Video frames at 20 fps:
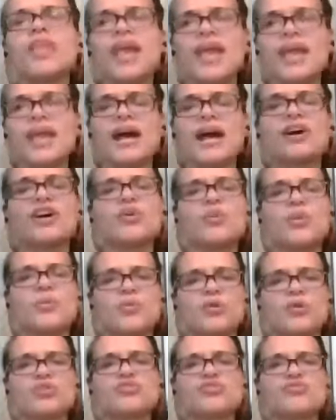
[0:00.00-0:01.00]
And how can we
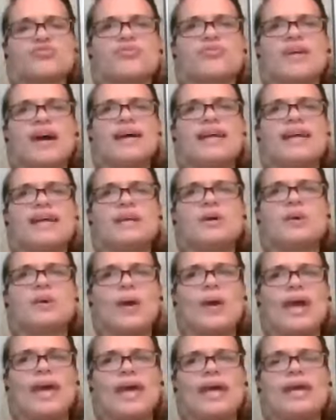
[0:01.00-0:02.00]
push that in a
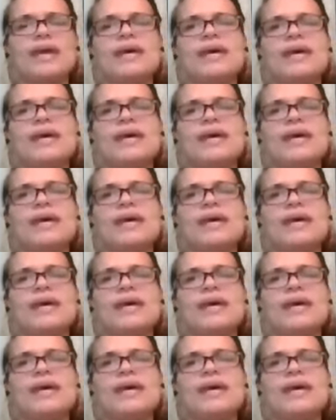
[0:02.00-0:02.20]
way